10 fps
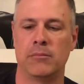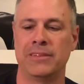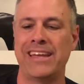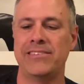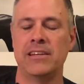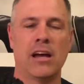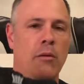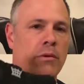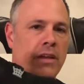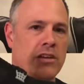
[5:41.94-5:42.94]
lacing
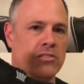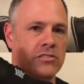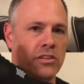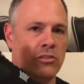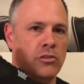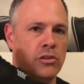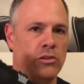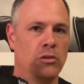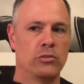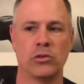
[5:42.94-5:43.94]
combinations that you can
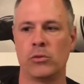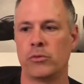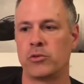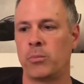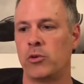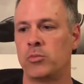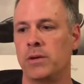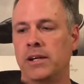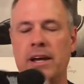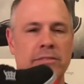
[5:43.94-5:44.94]
do. So it was supposed to be
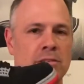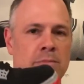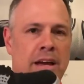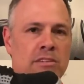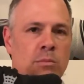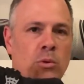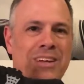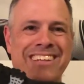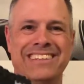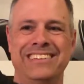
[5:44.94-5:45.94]
a customizable
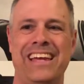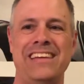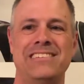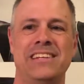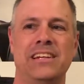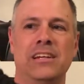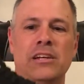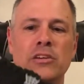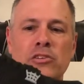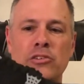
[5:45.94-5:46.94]
lacing
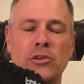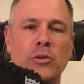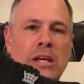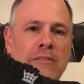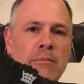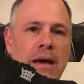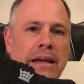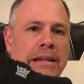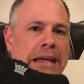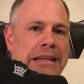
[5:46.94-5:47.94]
shoe, even
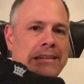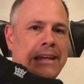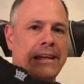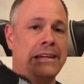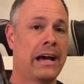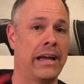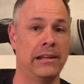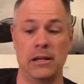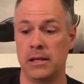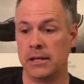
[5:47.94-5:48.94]
back in 1989.
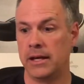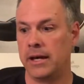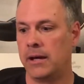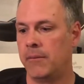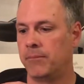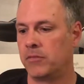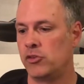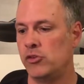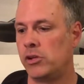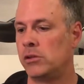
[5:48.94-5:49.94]
So
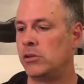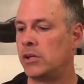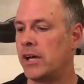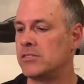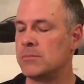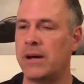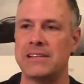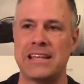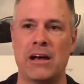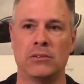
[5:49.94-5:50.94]
you could
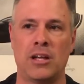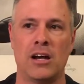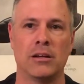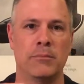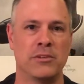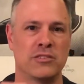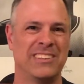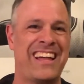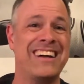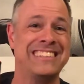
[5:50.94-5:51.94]
customize how much of a
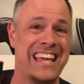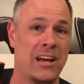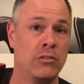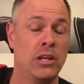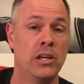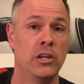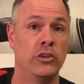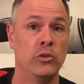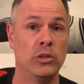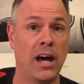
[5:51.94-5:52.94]
lockdown
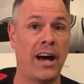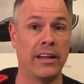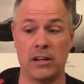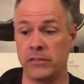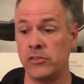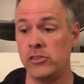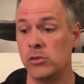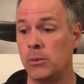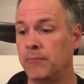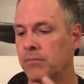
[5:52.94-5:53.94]
you got on the
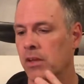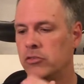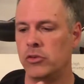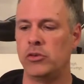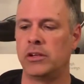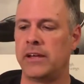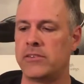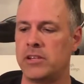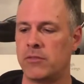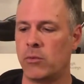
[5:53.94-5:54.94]
shoe. So you could
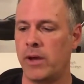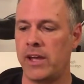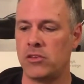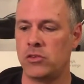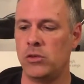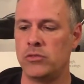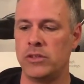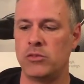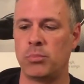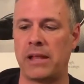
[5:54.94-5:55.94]
lace it different ways using
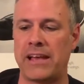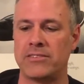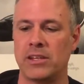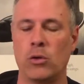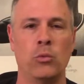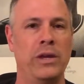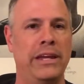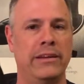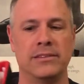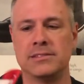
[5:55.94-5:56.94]
these plastic
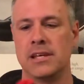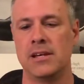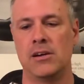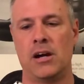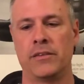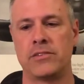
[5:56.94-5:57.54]
wings on the